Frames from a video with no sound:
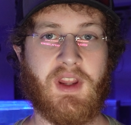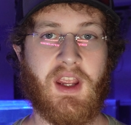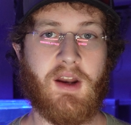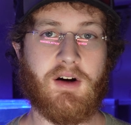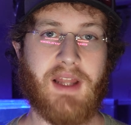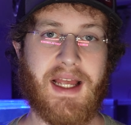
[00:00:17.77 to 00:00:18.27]

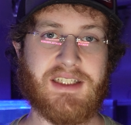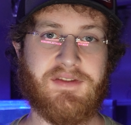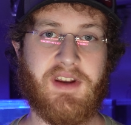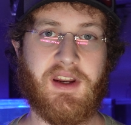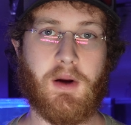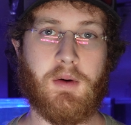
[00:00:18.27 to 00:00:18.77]
In our last
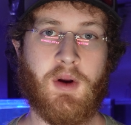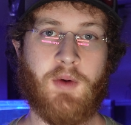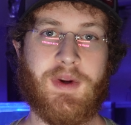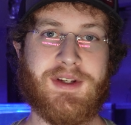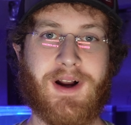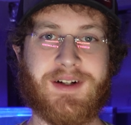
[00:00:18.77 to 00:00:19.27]
video,
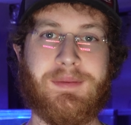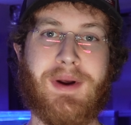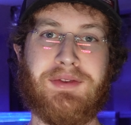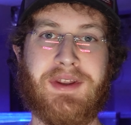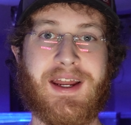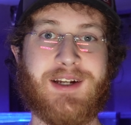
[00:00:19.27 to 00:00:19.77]
we talked
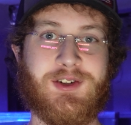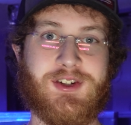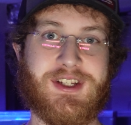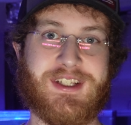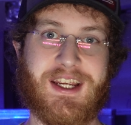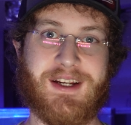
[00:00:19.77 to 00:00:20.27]
about the
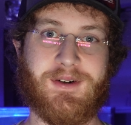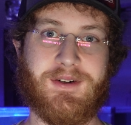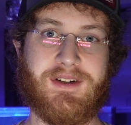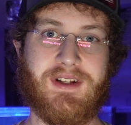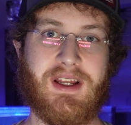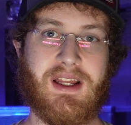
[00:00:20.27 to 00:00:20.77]
nitrogen cycle
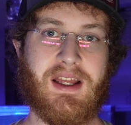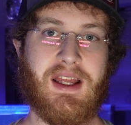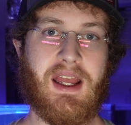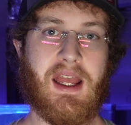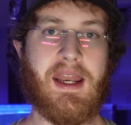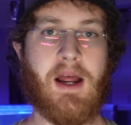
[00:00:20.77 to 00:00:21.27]

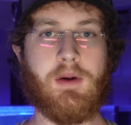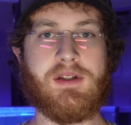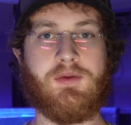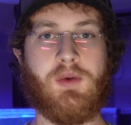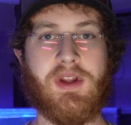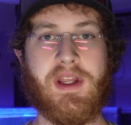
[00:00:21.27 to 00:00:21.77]
and how
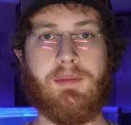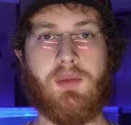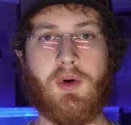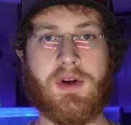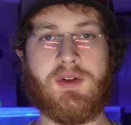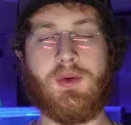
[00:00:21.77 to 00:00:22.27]
it's really
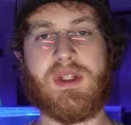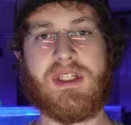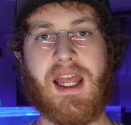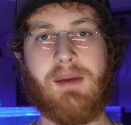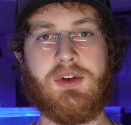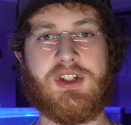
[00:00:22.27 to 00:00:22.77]
important to
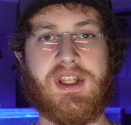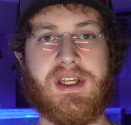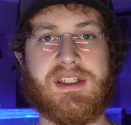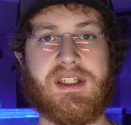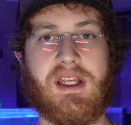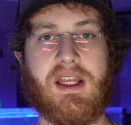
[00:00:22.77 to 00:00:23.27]
establish
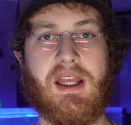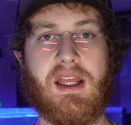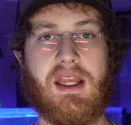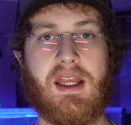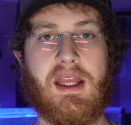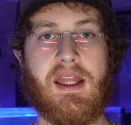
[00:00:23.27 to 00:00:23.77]
this
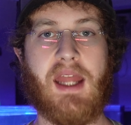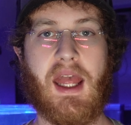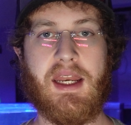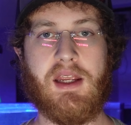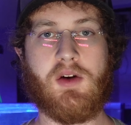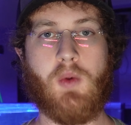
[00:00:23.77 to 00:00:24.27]
in
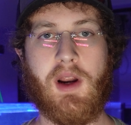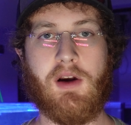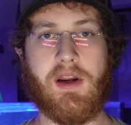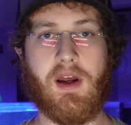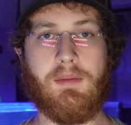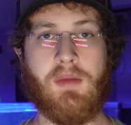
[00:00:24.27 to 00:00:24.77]
any
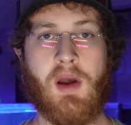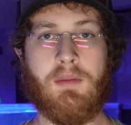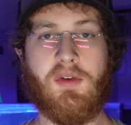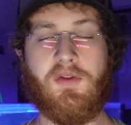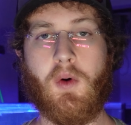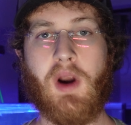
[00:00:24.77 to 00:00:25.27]
aquarium
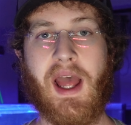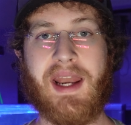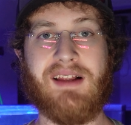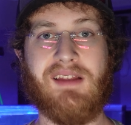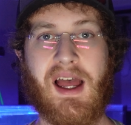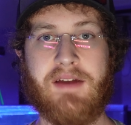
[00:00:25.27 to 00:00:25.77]
before
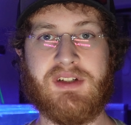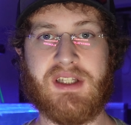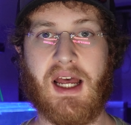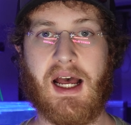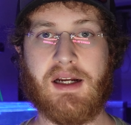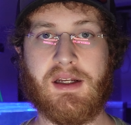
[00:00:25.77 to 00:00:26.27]
adding
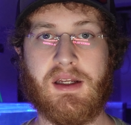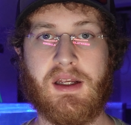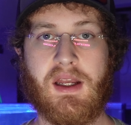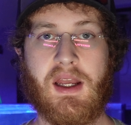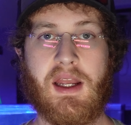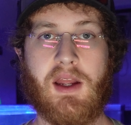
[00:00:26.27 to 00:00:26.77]
livestock
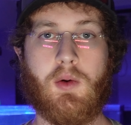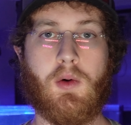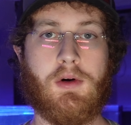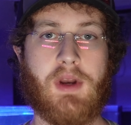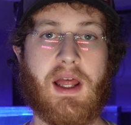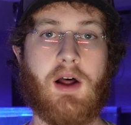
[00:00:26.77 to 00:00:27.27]
in
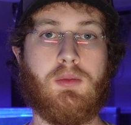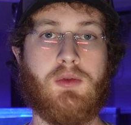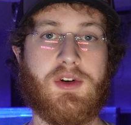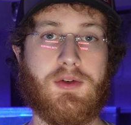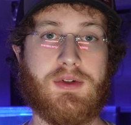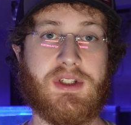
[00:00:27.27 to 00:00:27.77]
order to help
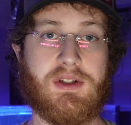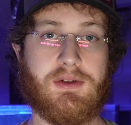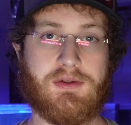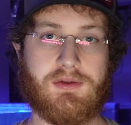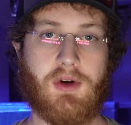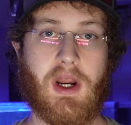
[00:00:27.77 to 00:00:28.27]

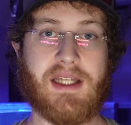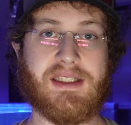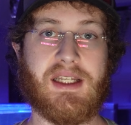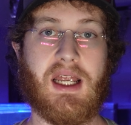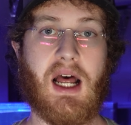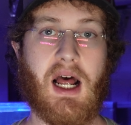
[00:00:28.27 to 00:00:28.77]
reduce
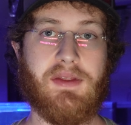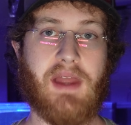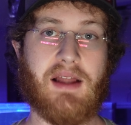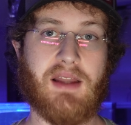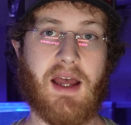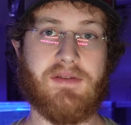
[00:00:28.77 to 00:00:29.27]
stress on
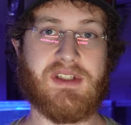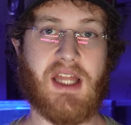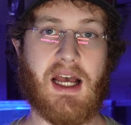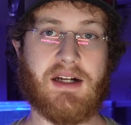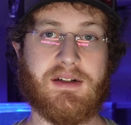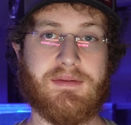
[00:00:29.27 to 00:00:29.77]
that
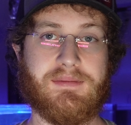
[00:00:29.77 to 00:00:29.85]
livestock.